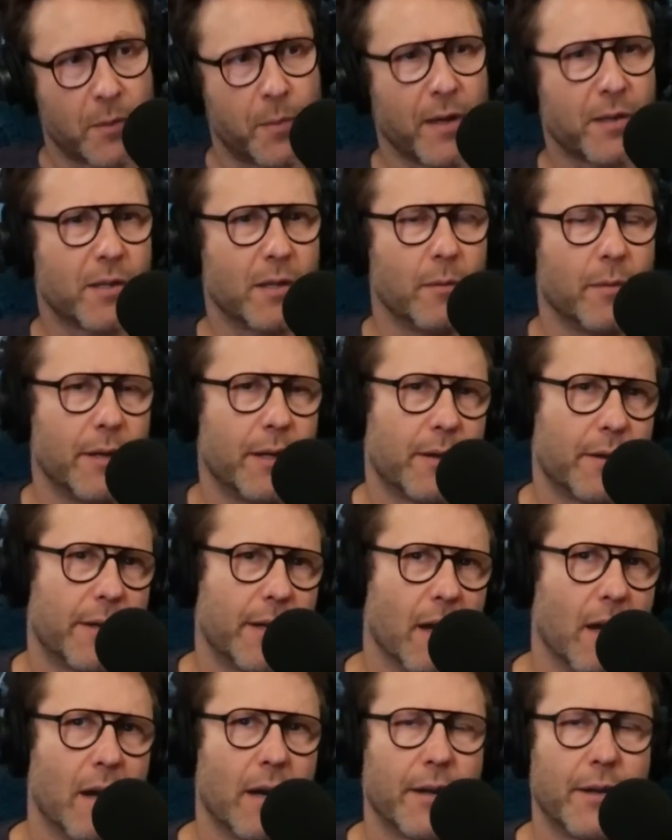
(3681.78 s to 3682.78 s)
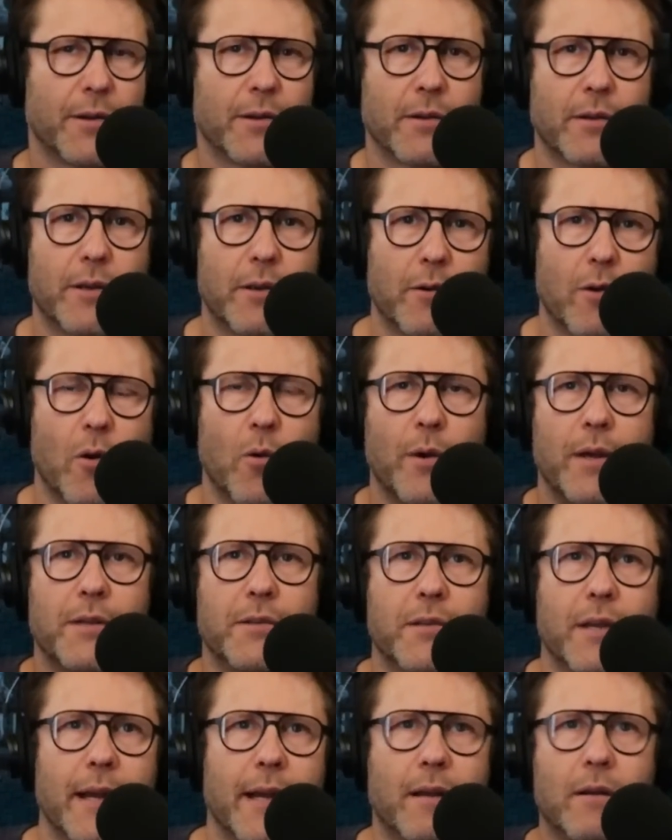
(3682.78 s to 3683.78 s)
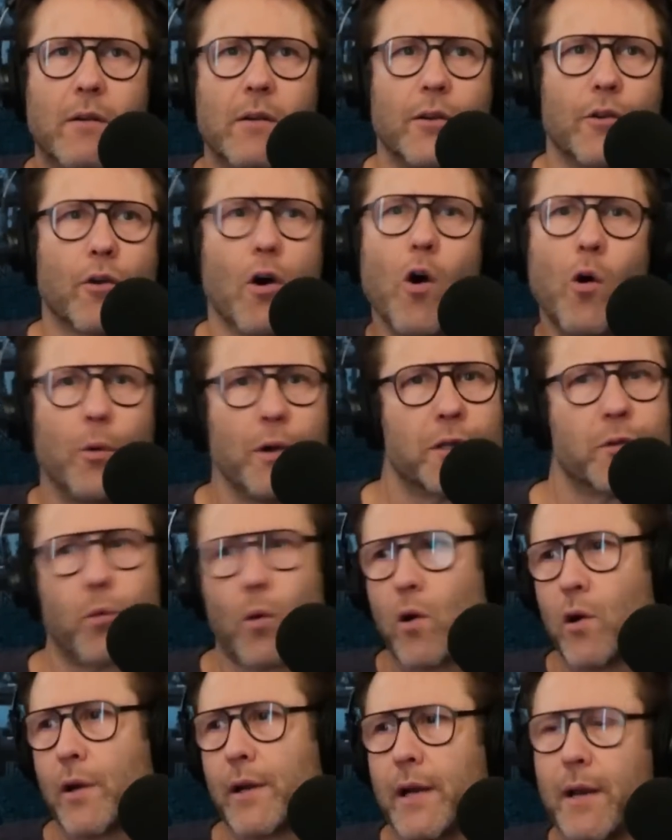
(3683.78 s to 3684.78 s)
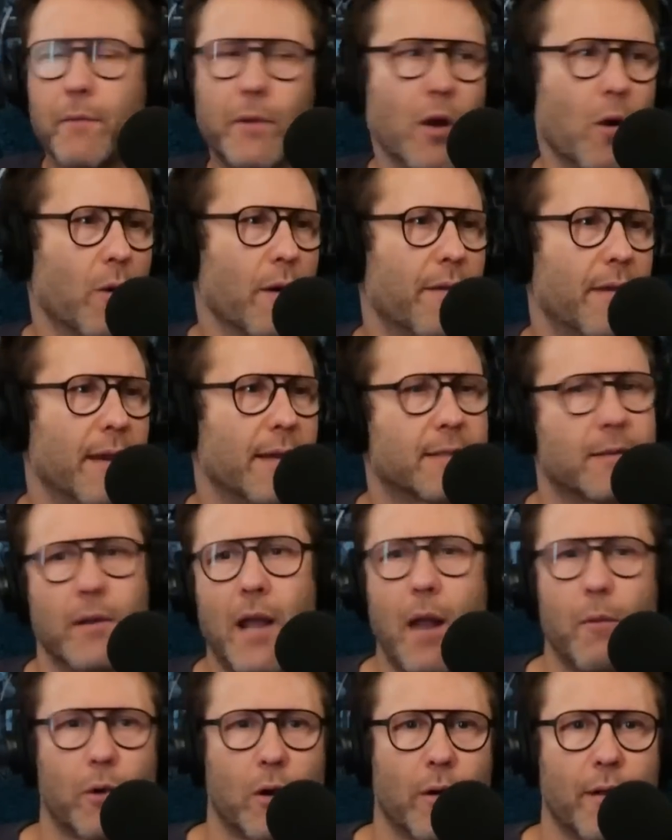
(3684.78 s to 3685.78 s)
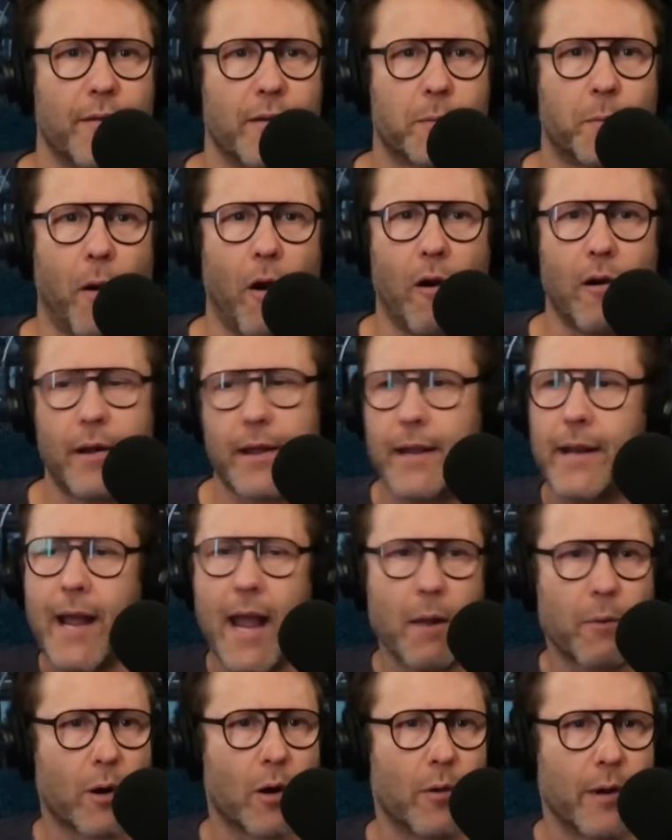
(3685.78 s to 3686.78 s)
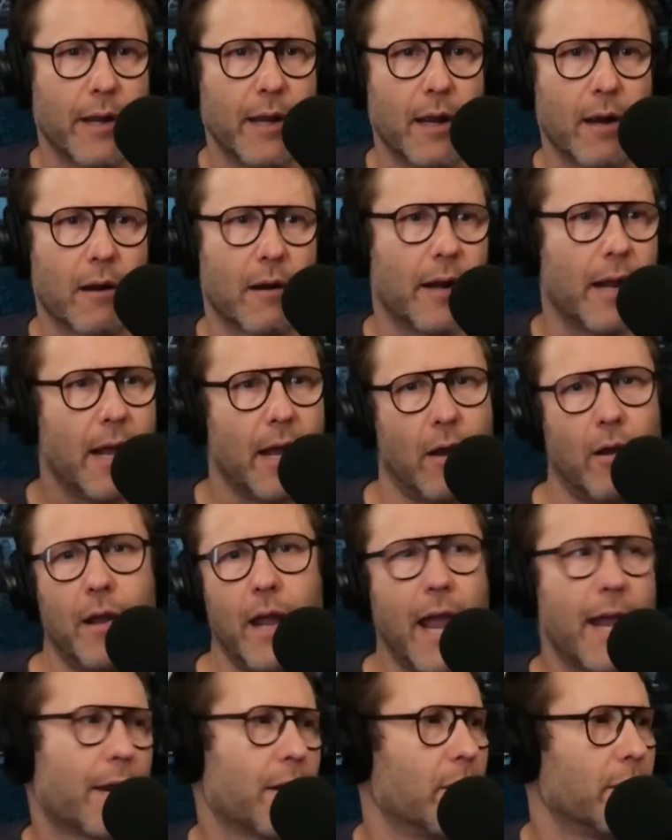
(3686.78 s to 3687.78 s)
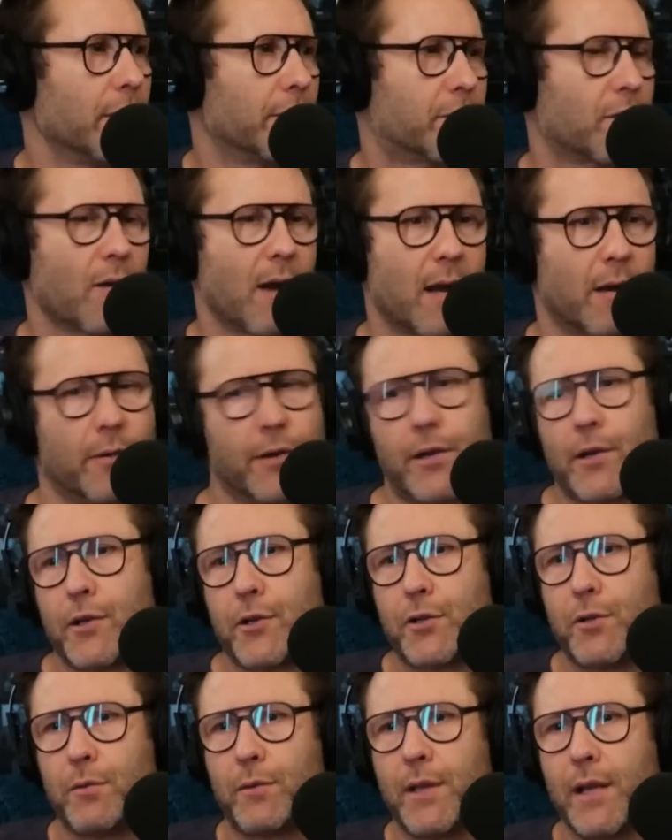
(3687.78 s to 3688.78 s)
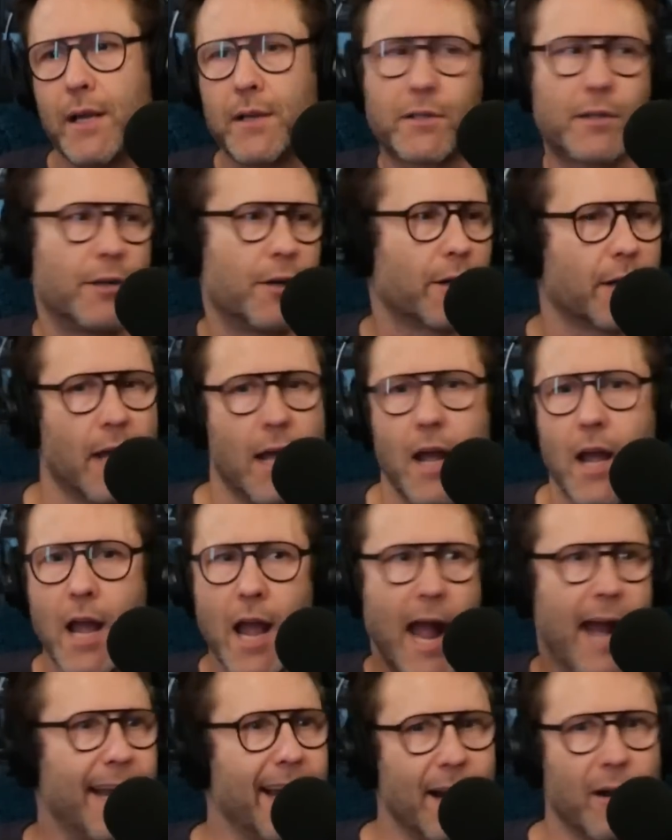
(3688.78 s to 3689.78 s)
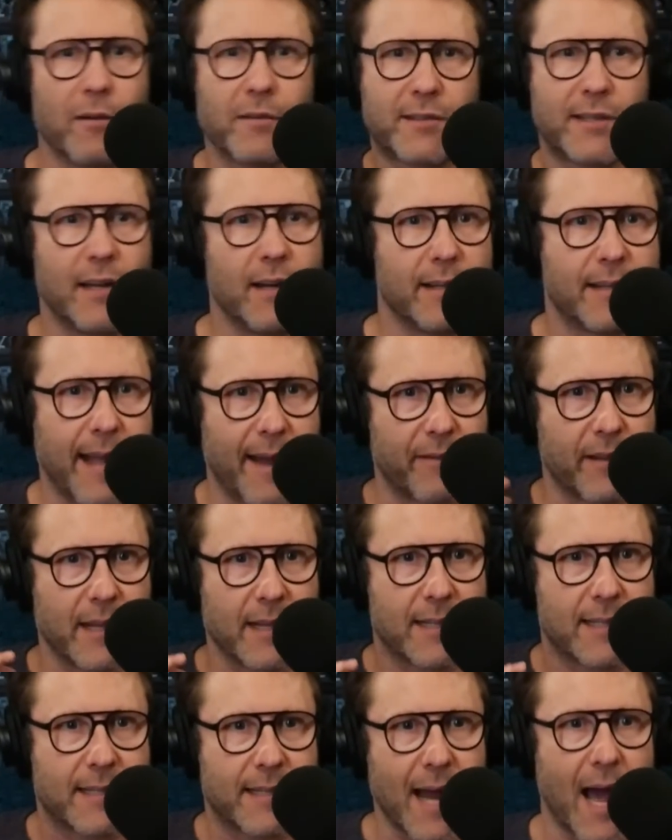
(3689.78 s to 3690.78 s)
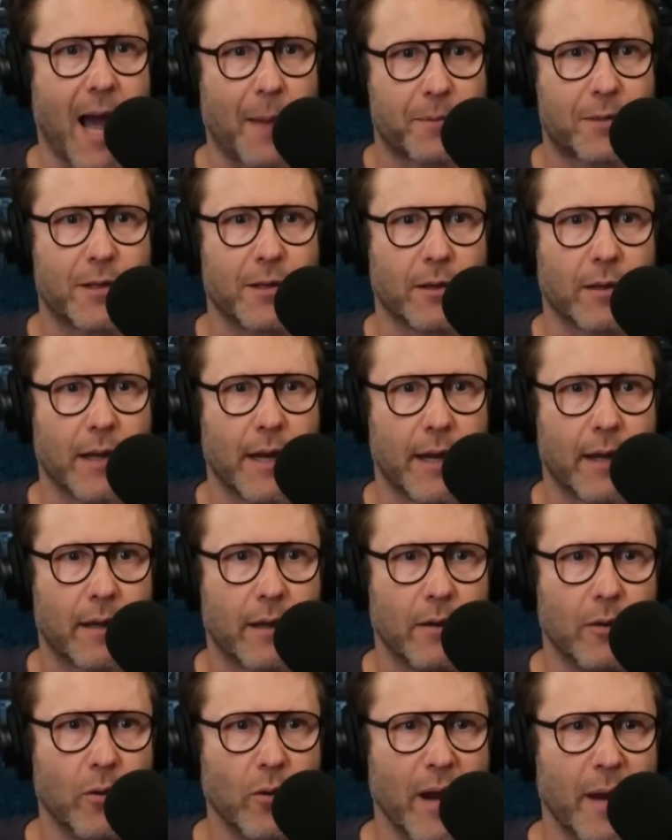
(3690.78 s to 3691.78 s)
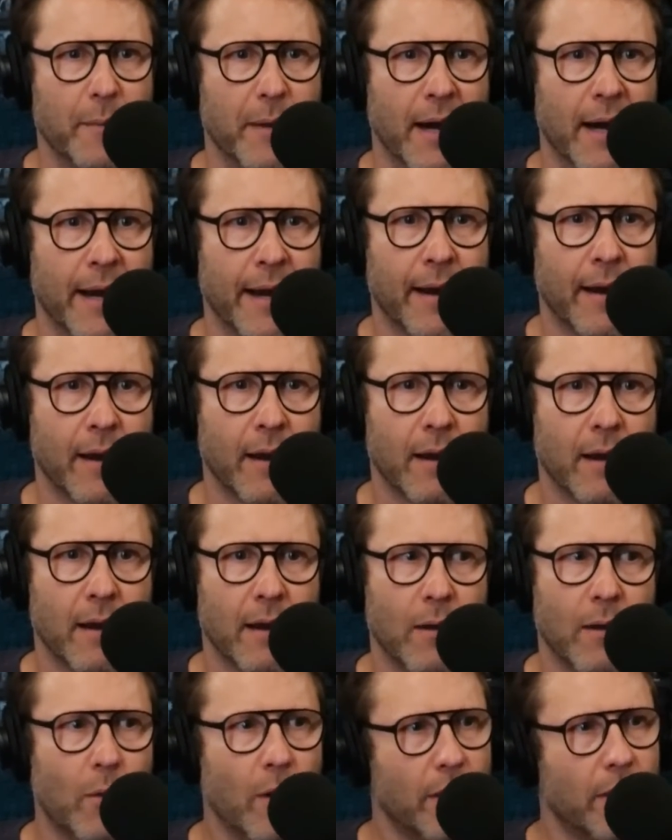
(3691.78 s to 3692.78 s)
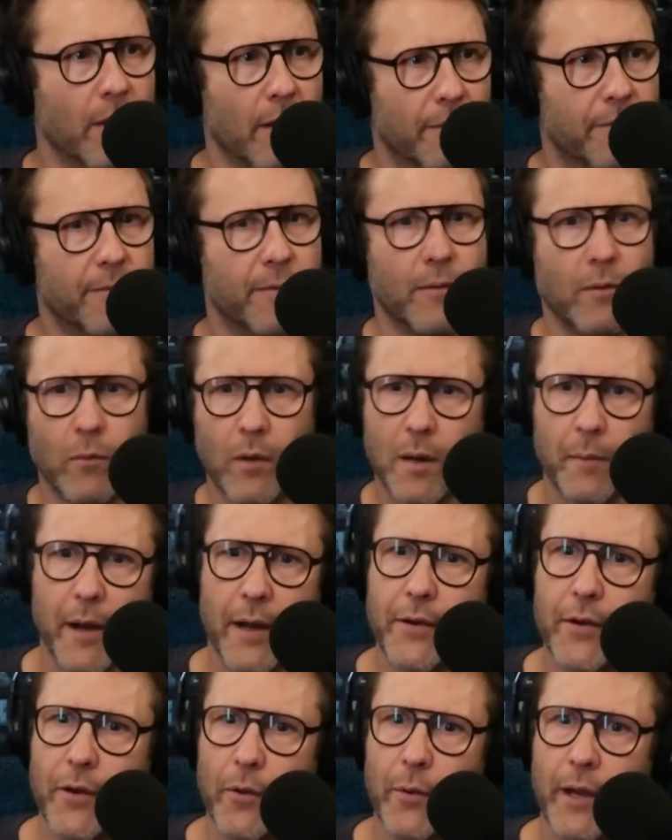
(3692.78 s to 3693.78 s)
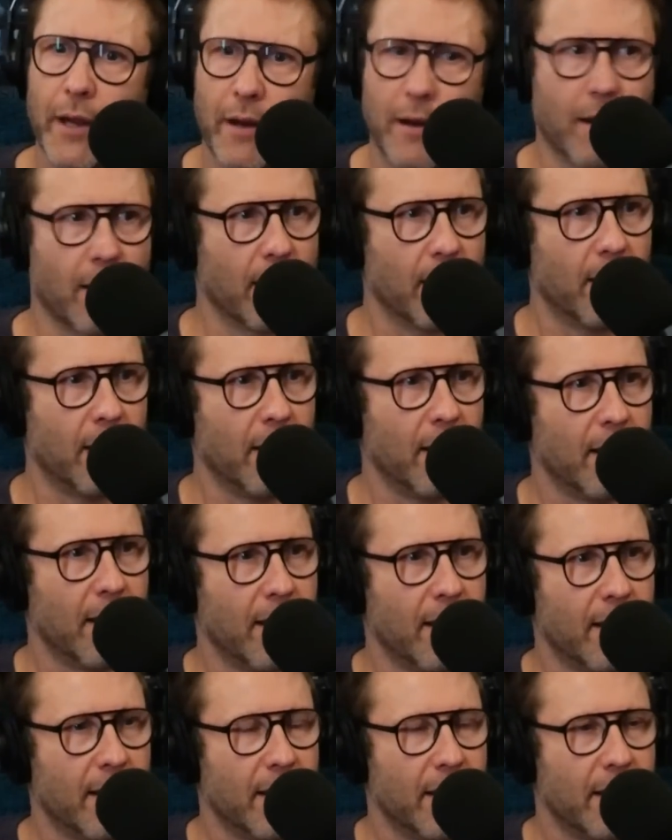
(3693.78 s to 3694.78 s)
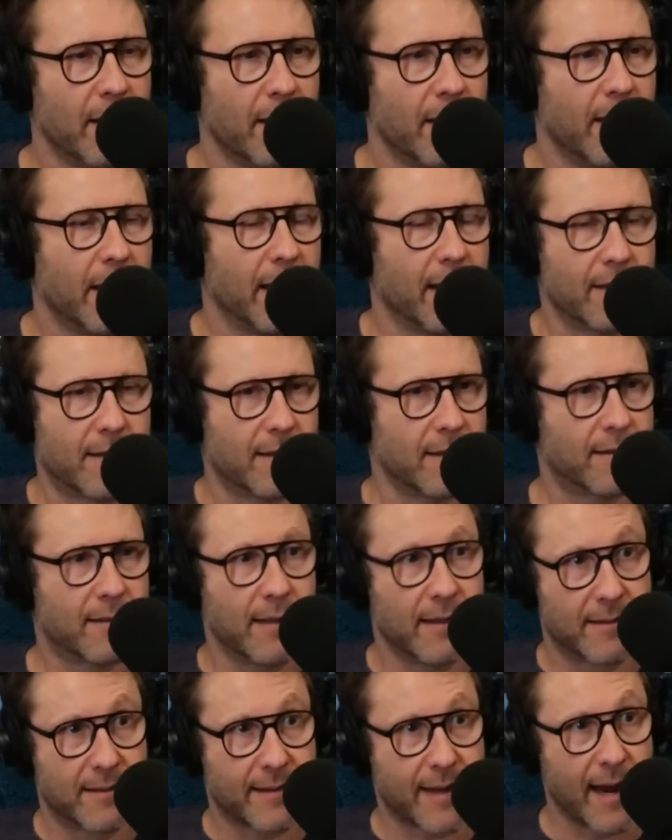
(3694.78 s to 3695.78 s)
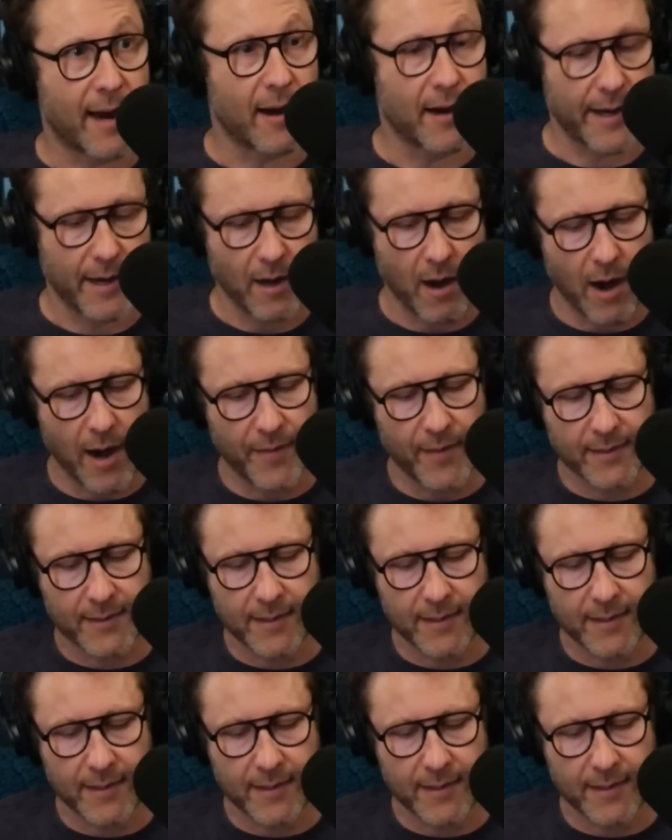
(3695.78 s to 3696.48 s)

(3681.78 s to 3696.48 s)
Especially when you're young and you're always like, you're always working and going to this, and hey, we're going to this party, and hey, we're going here, and hey, you're going to Toronto, and you're going to shoot this, and and then all of a sudden everything stops, and you're like, who am I? What am I doing here? And it's scary. All right.